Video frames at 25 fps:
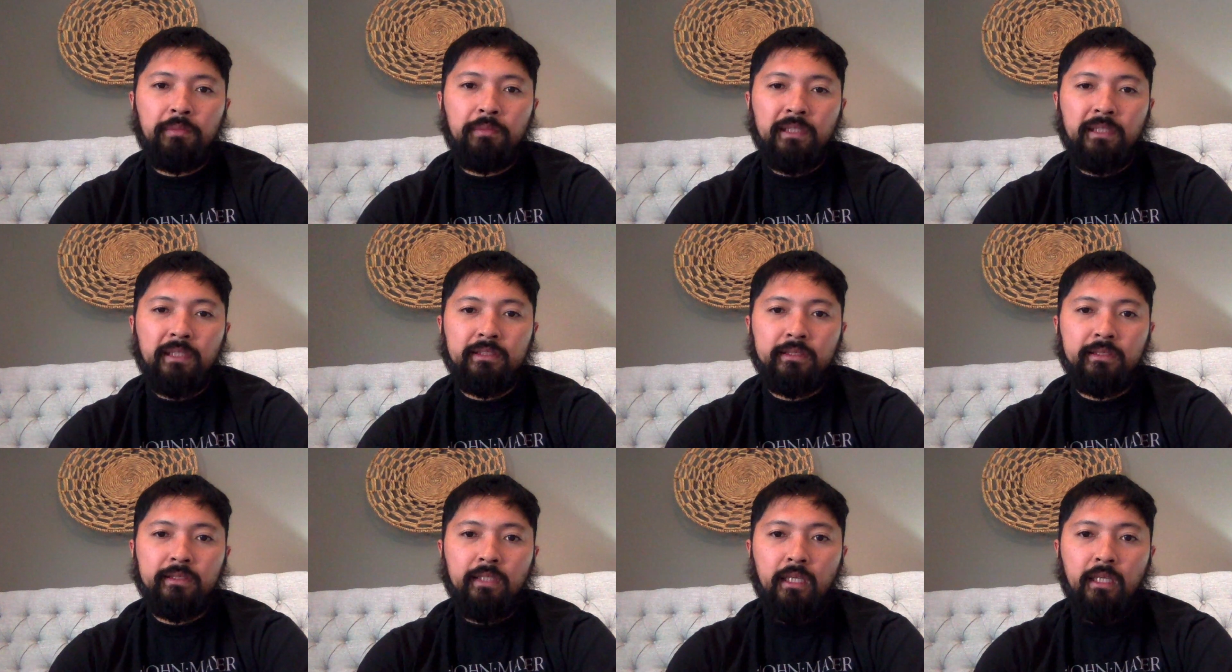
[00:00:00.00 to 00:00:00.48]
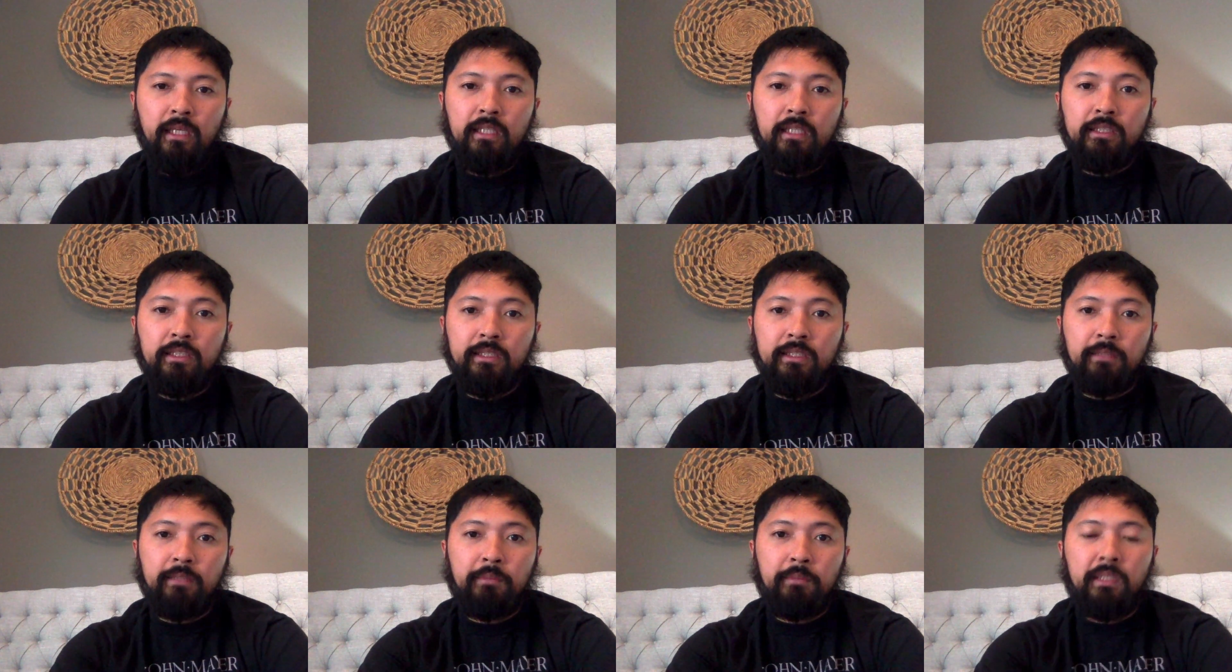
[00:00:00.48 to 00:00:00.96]

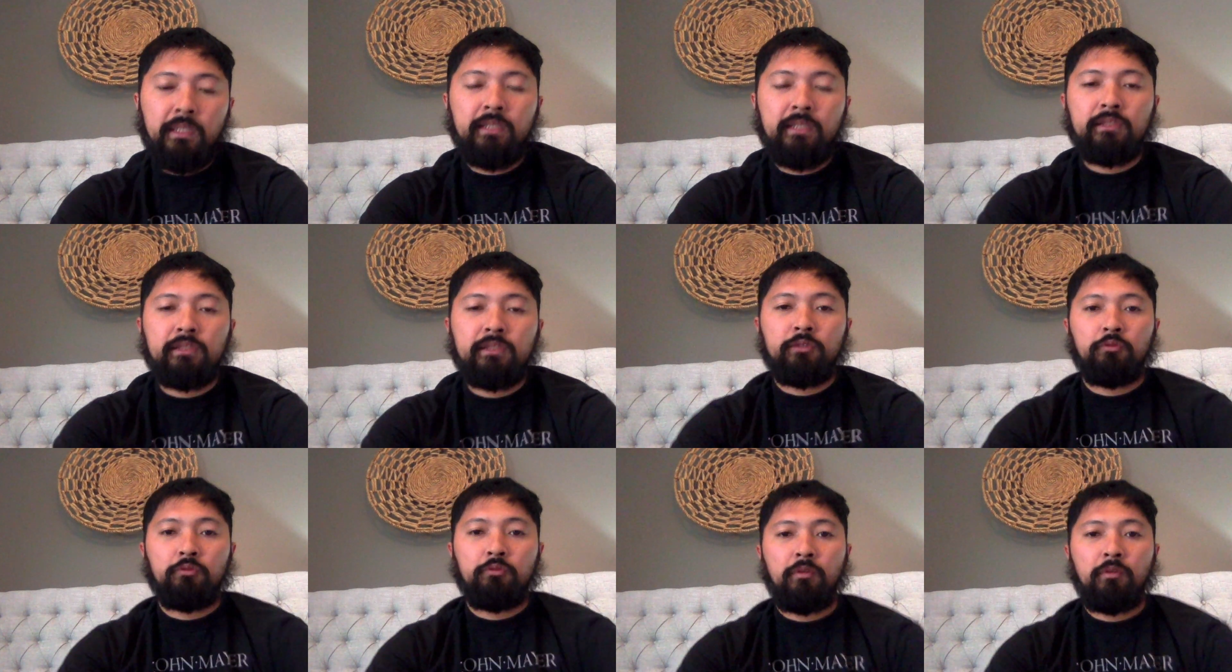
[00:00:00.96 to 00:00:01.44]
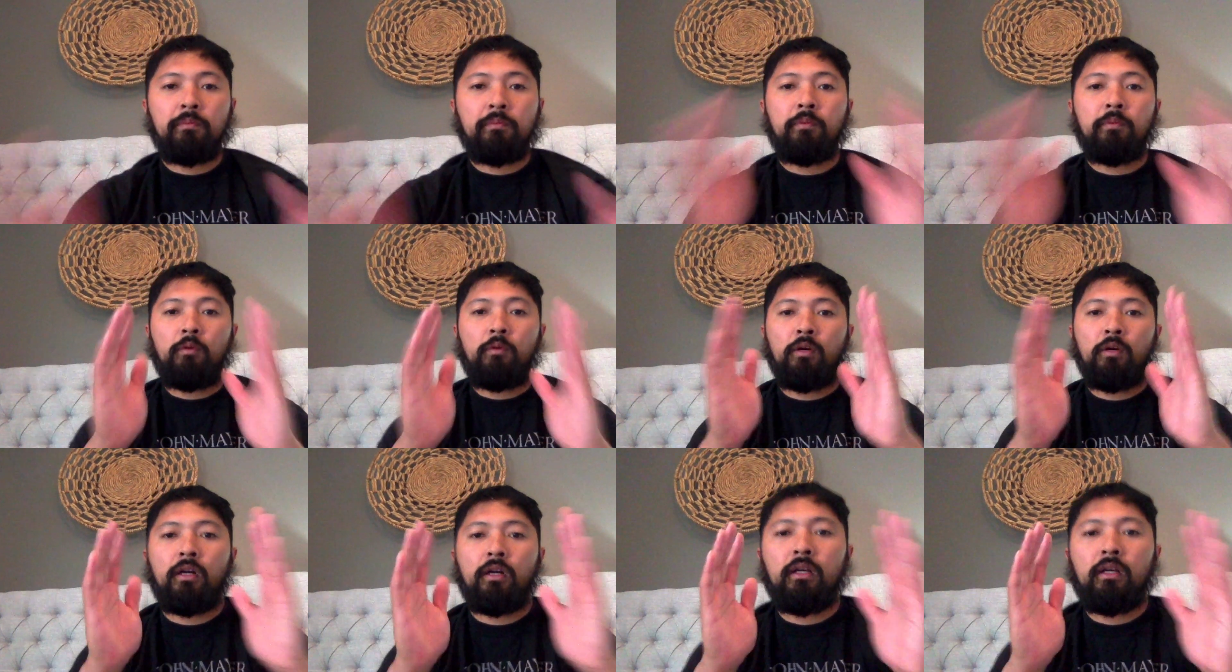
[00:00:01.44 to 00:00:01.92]
presentation, because your
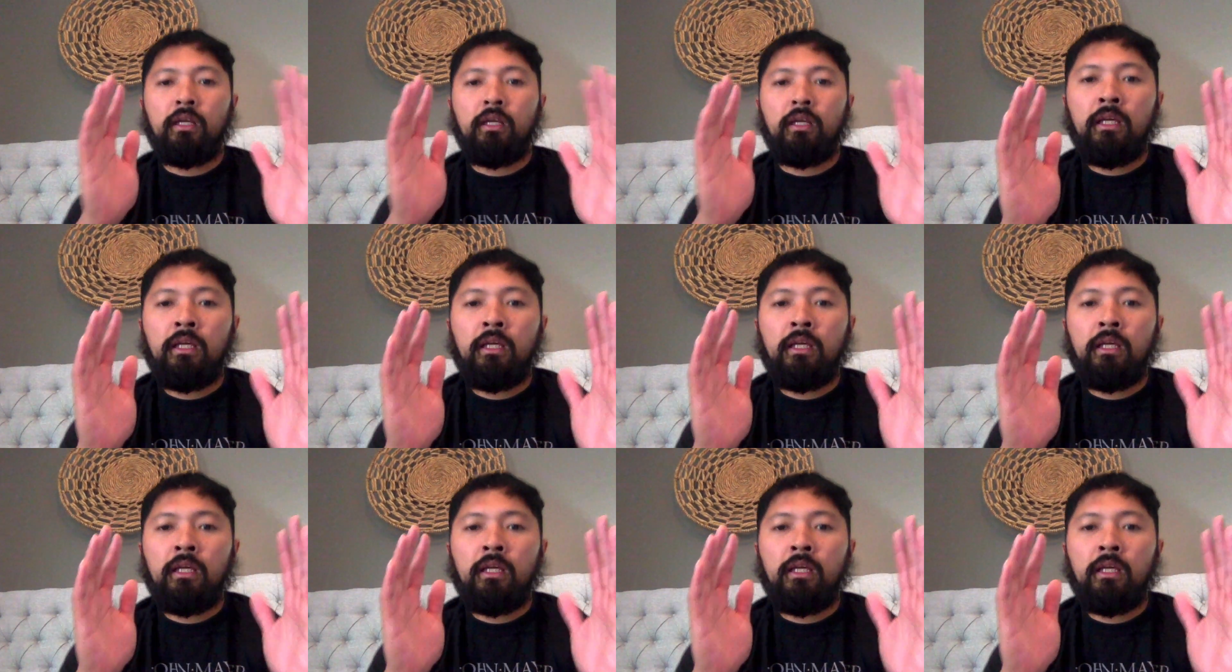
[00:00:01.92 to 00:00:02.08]
report